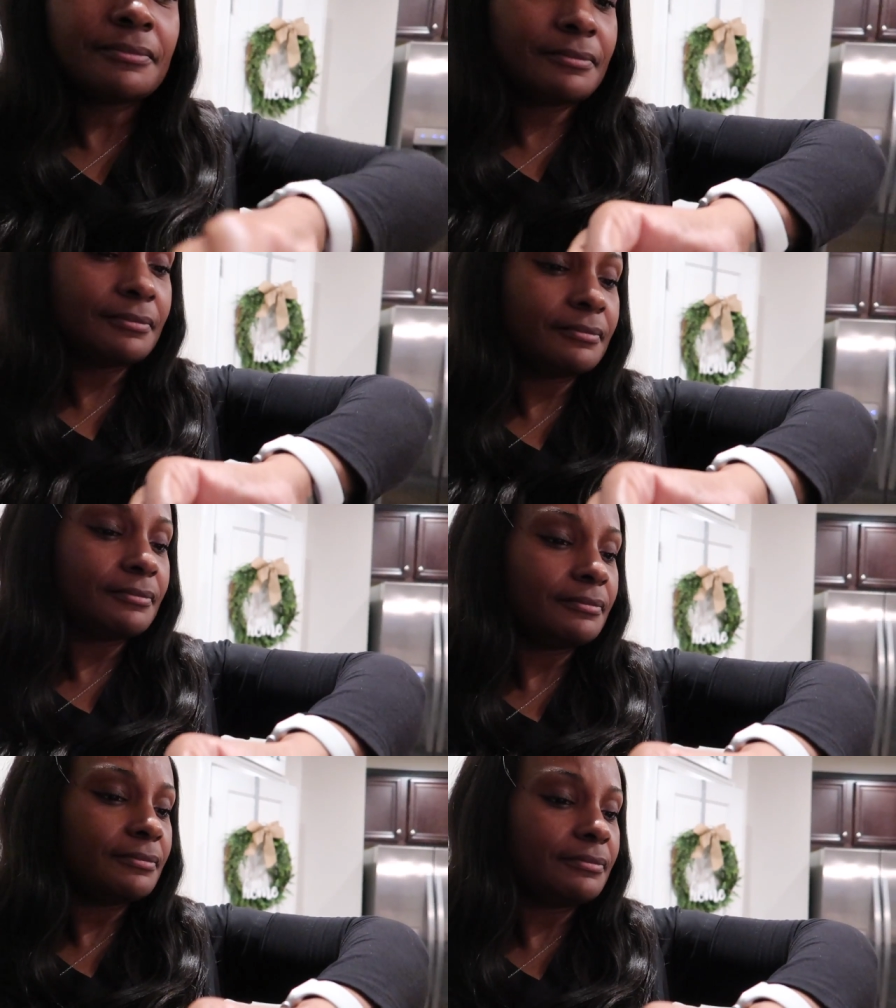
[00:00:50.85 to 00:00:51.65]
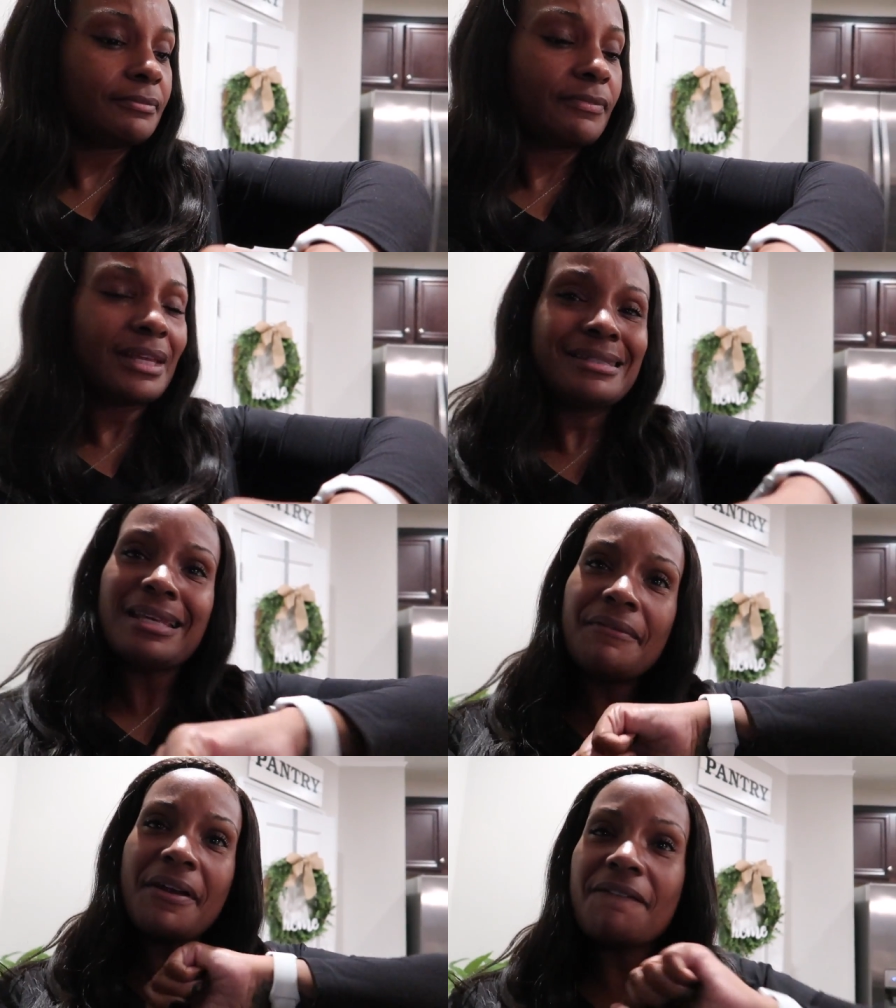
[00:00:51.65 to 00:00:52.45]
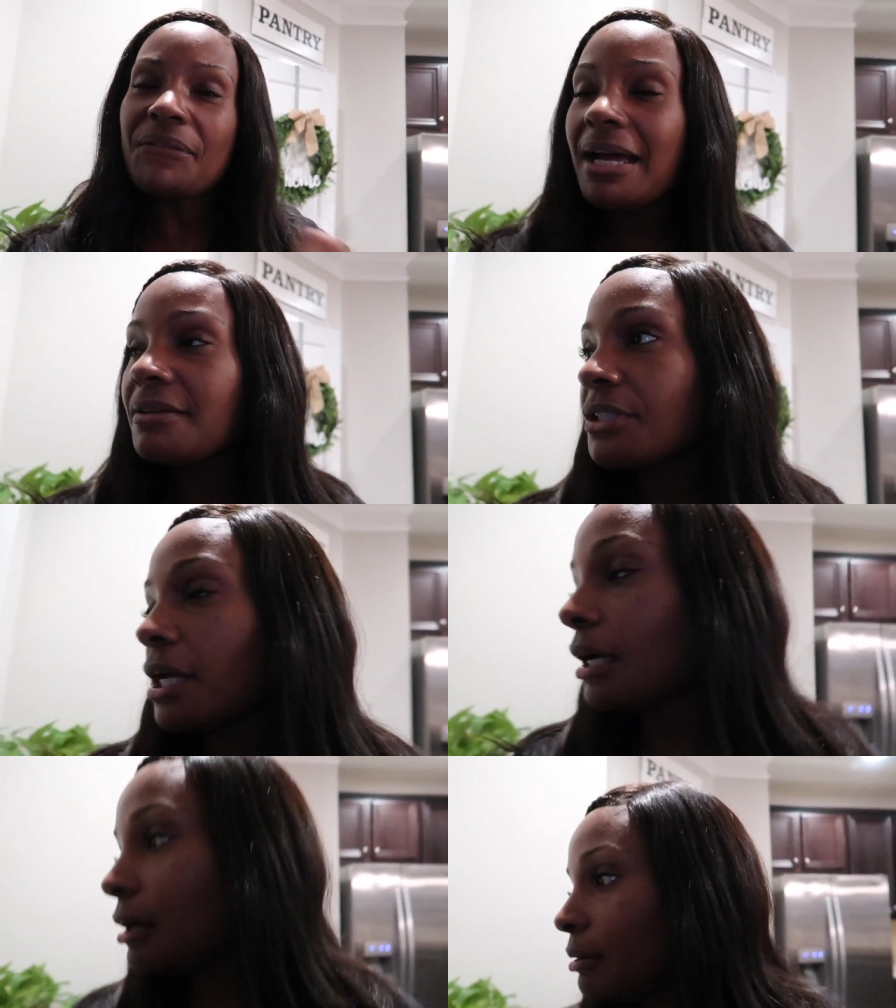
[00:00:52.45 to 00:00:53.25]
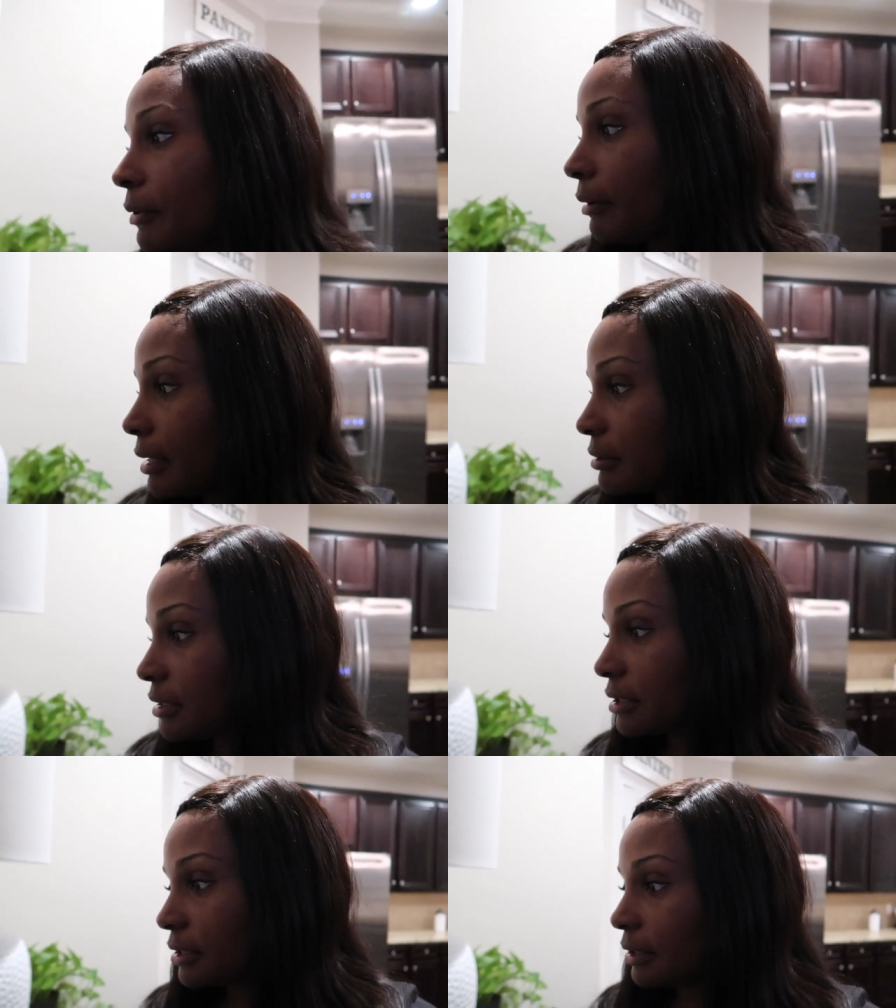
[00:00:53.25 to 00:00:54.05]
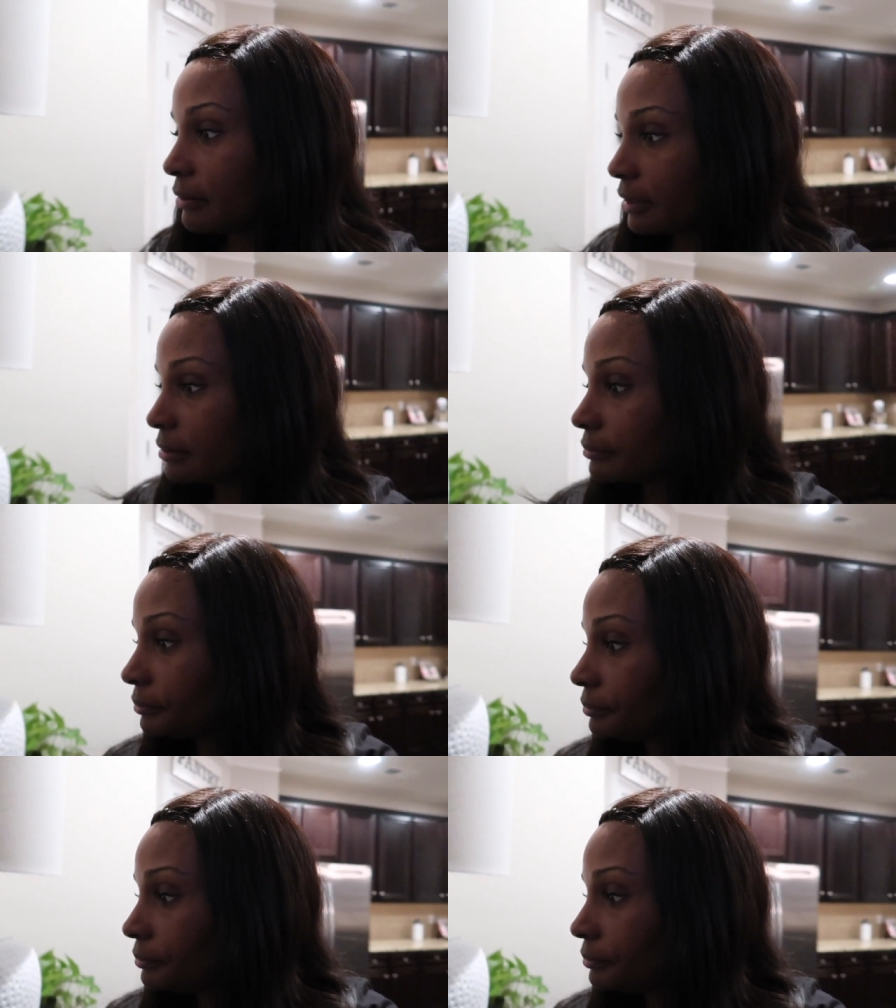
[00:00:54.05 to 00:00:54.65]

Late. 7.05, so I got home around 6.30.